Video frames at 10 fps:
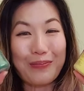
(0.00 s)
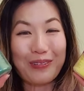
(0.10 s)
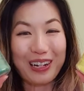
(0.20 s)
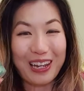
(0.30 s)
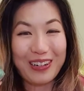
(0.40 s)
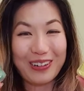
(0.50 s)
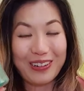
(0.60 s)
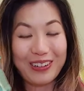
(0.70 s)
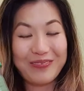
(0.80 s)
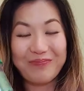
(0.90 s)

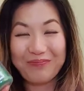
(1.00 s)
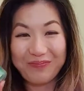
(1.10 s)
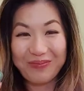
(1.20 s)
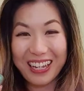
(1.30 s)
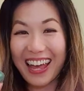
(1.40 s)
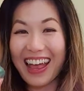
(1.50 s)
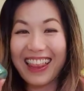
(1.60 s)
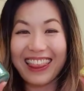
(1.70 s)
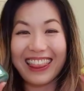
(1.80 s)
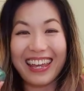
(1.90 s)
Play-Doh.
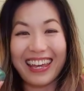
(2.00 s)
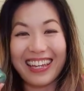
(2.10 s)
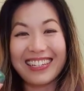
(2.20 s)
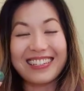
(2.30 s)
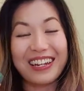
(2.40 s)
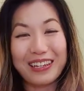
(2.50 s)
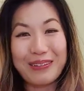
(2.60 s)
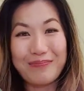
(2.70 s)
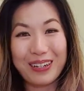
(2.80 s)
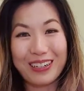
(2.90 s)
There is
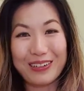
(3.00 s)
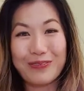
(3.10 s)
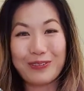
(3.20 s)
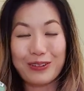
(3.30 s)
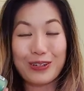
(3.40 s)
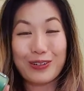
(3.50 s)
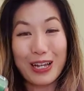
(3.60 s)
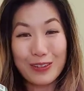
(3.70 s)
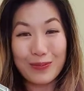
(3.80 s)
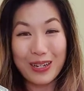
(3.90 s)
nothing better for the
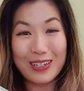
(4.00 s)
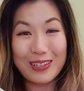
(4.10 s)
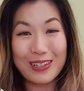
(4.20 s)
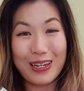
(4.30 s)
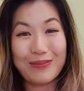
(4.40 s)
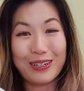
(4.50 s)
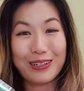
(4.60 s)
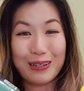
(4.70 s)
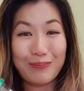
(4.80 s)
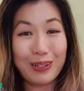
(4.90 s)
transformation schema
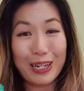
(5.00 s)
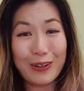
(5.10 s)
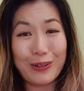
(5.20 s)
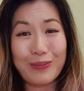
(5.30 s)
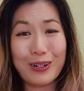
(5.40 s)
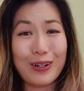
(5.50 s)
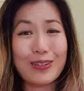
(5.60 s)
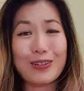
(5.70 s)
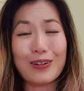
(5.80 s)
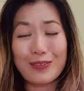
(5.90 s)
than Play-Doh
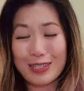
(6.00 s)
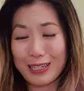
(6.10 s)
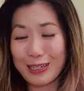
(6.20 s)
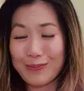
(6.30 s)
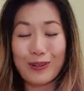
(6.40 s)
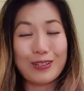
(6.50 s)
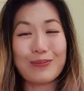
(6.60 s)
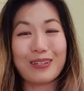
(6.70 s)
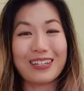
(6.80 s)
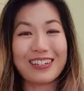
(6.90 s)
because obviously the
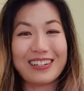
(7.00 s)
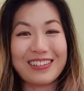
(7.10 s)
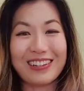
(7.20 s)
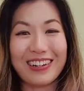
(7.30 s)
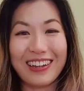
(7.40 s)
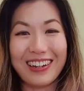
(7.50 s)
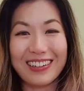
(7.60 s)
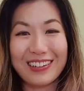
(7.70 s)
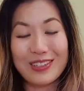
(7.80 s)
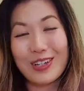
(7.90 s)
possibilities are
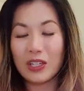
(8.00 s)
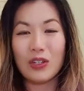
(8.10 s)
endless.